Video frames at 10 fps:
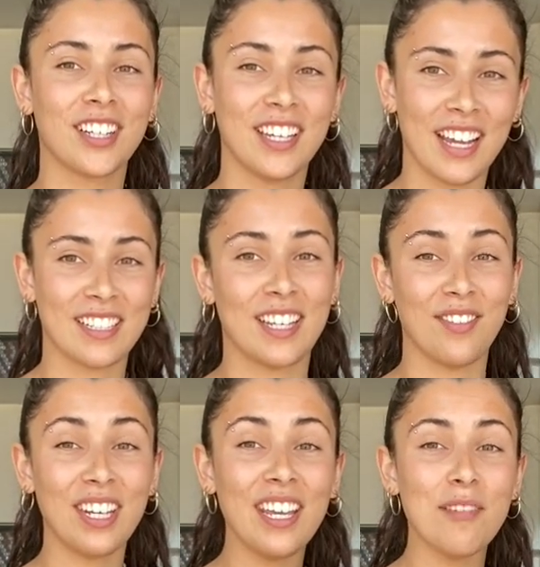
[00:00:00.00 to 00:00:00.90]

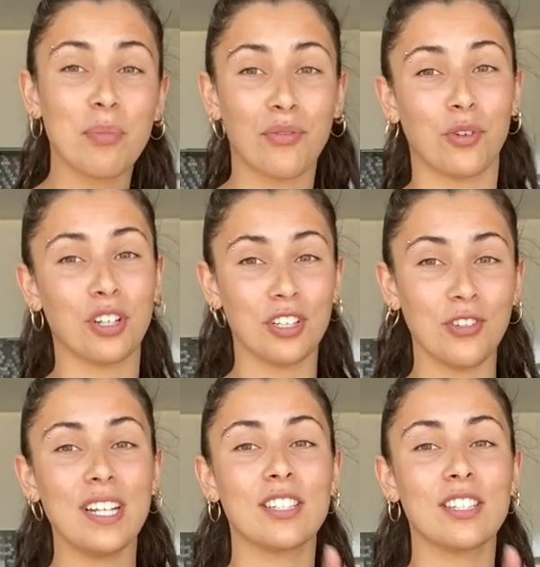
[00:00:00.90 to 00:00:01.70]
connectivity before you do it.